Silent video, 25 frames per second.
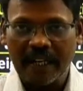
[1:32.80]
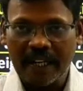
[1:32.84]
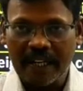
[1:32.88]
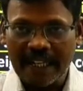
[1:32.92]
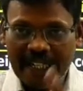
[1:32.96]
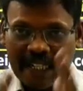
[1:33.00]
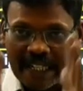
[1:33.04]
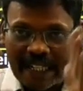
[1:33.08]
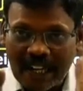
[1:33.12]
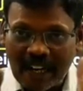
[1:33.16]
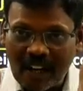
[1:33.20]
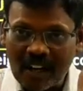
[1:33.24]

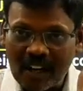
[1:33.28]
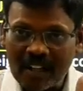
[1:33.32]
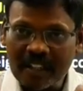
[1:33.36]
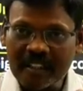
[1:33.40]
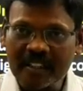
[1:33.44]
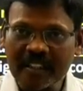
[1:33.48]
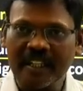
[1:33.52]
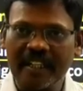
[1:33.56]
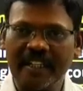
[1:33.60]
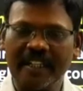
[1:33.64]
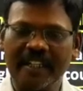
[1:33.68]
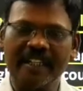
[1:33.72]

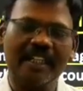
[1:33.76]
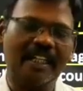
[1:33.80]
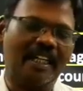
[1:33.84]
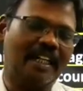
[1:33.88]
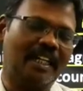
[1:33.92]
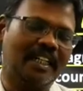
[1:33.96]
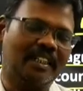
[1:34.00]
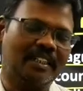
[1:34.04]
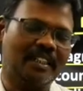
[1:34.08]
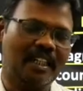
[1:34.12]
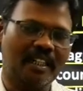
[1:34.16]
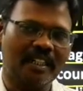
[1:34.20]
regarding the
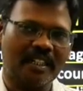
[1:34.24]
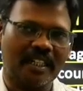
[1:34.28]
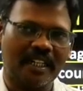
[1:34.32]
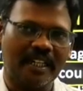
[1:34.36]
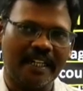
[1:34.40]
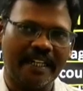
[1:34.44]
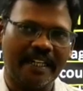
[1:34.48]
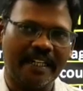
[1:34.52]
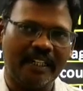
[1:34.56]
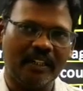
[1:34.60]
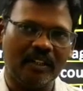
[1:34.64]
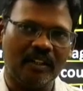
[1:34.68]
international
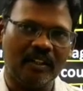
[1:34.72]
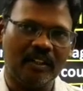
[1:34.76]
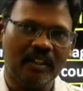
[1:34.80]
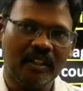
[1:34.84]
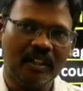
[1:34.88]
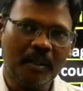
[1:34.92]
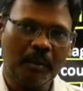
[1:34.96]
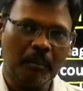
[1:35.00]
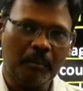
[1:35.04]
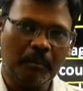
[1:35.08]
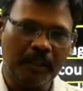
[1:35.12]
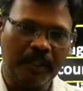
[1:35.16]
trade
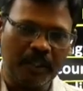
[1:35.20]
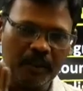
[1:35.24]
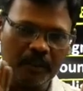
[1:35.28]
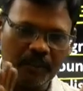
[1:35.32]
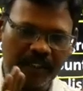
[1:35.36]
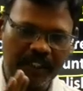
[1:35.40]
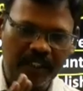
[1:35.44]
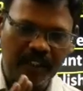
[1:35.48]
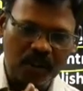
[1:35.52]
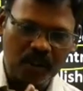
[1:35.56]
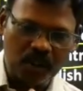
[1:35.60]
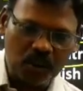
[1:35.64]

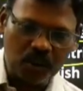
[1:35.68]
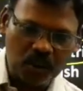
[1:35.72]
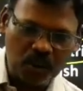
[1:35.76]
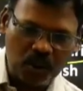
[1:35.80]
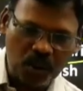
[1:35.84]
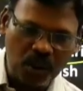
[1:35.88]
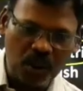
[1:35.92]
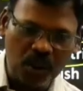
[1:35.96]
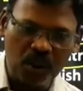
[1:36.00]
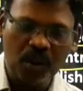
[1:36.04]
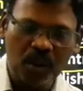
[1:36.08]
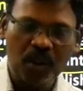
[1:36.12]
between
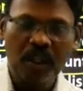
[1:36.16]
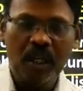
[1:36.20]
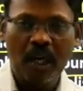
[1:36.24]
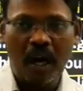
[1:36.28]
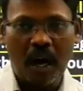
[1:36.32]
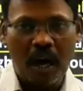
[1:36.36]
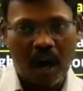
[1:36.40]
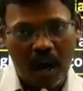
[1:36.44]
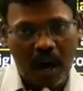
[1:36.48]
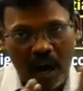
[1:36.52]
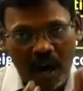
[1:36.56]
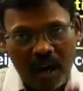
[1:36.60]
two
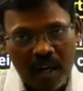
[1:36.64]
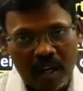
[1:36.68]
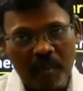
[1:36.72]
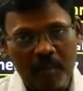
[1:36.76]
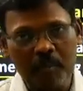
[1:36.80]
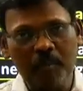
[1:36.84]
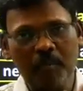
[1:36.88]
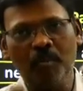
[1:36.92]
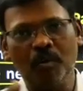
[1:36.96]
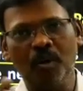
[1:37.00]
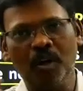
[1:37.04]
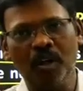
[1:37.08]

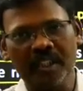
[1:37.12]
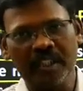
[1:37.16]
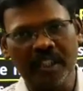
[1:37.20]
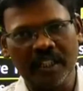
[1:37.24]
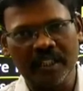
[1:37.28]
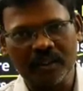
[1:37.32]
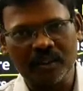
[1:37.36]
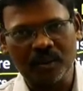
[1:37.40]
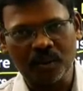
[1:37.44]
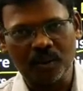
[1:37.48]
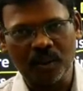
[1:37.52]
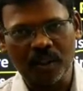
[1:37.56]
or more
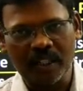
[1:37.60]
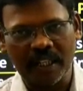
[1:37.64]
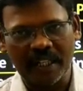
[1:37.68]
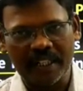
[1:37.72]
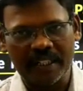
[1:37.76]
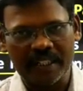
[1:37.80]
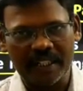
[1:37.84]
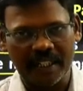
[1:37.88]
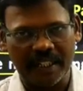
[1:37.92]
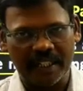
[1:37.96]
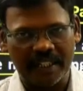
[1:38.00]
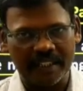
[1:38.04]
than two
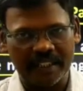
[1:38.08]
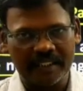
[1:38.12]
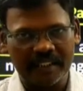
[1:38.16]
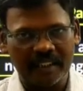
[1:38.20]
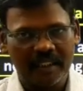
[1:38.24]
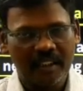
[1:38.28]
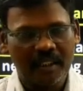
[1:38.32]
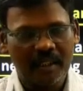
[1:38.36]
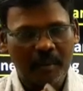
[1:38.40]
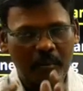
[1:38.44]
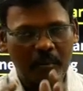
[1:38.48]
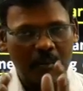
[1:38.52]
countries,
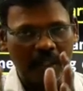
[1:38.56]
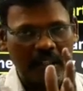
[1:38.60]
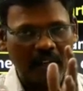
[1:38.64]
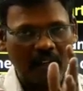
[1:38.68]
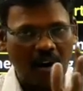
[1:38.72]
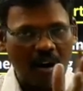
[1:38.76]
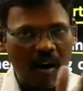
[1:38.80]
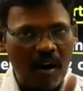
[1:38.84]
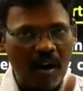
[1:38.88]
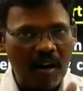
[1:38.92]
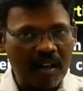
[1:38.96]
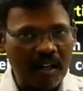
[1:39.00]
but
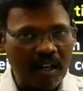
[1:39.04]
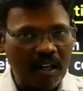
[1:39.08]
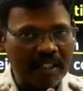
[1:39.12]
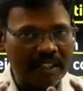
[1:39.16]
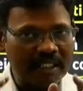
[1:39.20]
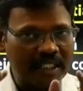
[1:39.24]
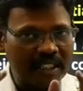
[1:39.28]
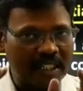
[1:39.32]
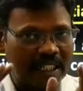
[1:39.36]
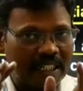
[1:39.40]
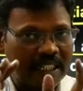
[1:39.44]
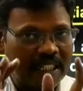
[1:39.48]
all are
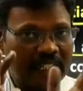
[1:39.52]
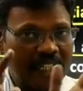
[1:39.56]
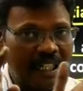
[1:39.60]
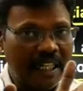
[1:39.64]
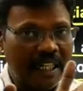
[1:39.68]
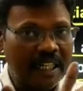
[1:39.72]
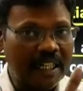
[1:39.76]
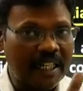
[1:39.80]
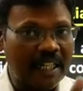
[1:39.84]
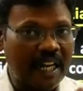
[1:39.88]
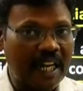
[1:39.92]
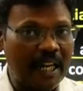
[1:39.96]
the
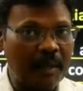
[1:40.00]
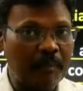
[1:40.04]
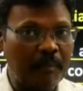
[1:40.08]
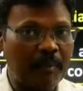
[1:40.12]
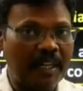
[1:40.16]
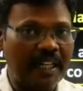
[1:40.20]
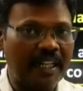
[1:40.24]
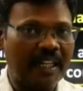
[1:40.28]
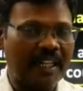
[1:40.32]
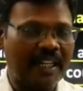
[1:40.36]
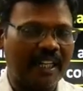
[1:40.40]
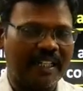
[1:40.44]

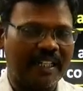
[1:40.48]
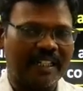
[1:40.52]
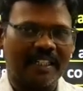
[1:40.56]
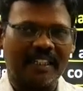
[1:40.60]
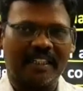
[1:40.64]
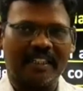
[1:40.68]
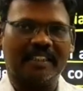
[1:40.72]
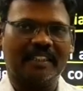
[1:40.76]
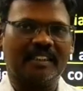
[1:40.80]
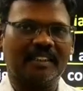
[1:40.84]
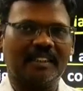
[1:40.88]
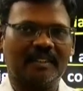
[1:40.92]
neighboring
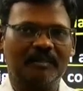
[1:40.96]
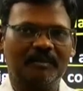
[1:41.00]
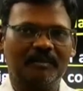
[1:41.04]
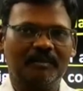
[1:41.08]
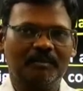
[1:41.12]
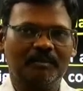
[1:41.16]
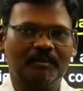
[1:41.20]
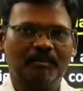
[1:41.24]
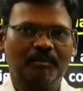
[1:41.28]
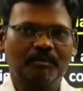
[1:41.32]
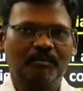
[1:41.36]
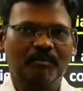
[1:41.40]
countries
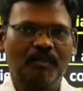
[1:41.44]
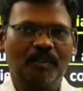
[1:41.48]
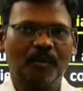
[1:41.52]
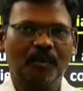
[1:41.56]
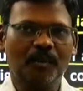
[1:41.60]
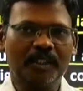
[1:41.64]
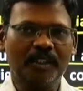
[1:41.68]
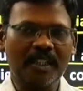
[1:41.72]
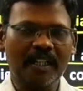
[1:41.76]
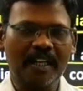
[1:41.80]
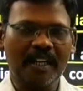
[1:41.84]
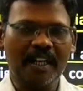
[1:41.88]

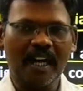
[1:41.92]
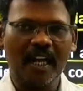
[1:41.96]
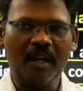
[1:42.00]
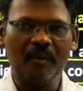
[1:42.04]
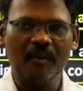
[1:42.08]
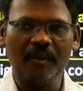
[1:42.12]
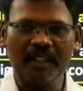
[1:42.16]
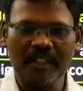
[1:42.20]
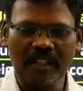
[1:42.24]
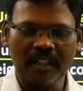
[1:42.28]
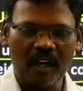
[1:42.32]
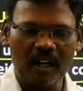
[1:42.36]
which are
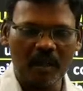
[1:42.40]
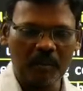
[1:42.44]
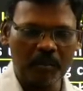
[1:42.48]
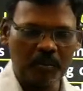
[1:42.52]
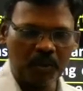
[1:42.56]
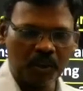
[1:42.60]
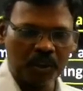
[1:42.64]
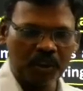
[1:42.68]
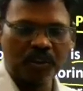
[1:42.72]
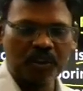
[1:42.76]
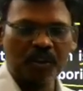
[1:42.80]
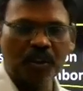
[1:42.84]
having
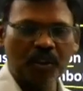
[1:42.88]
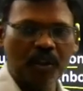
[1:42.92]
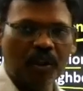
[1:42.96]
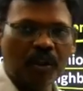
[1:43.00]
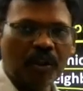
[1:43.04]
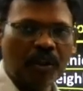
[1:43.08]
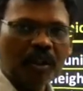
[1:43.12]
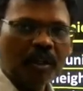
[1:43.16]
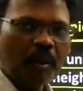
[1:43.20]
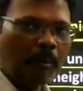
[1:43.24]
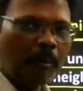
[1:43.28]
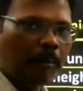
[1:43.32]
almost
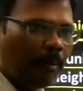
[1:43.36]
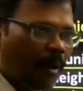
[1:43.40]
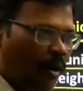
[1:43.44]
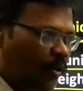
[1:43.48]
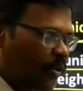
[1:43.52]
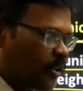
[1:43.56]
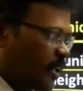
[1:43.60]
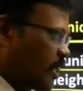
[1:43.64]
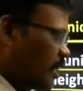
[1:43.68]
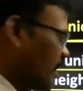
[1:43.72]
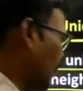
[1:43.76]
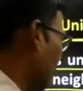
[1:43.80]

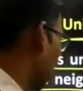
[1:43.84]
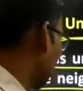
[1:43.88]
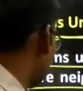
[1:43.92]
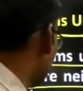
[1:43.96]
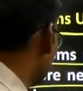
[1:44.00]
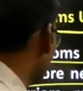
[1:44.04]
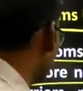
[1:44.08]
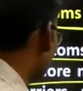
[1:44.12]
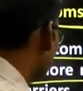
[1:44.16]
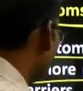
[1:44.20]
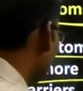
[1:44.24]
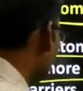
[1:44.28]

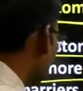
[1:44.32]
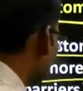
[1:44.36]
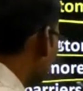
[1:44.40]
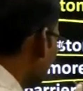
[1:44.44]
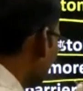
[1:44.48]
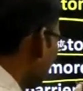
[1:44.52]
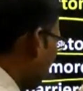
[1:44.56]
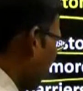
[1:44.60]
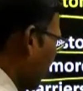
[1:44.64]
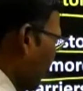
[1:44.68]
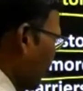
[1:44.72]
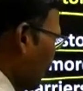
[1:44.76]
boundaries. So
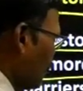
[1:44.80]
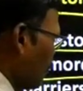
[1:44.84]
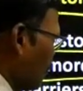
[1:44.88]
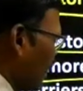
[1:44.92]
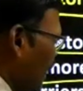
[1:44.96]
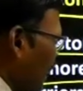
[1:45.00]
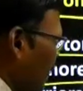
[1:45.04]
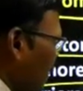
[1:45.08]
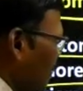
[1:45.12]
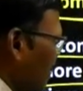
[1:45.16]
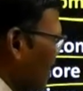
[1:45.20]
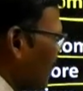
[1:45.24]
the
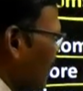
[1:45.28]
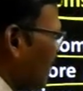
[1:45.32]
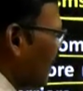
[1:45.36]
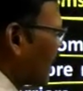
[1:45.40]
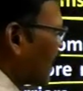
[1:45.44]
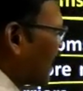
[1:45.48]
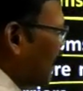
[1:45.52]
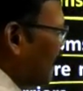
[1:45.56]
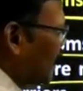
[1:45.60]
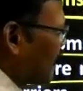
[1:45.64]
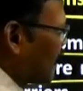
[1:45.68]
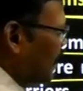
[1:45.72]
neighboring
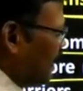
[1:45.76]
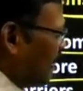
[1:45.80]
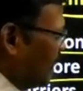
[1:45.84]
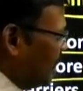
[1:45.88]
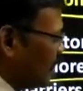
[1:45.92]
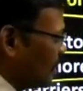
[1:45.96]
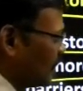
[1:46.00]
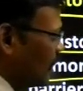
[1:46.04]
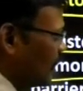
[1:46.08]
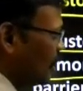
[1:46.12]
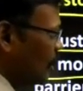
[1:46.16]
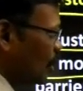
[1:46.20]

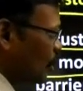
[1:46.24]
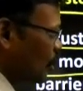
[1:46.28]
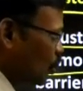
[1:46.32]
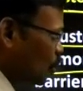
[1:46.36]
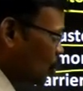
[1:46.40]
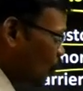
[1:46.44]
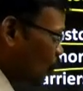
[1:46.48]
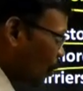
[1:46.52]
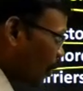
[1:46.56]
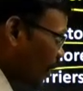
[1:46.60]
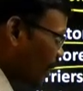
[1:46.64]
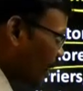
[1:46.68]
countries
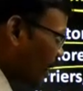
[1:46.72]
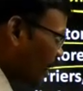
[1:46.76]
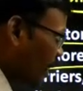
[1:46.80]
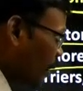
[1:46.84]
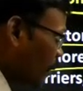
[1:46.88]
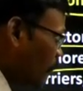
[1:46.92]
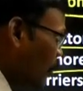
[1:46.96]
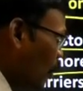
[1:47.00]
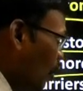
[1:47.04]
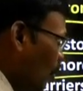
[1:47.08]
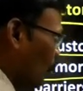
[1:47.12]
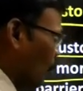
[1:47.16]
to
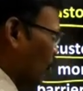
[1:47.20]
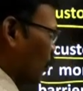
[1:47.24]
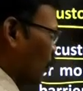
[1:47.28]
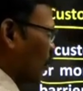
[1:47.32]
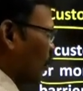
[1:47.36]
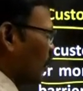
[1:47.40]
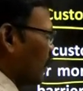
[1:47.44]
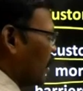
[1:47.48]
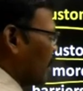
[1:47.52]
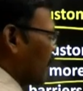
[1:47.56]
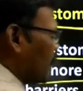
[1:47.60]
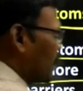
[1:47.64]

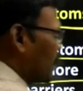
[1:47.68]
remove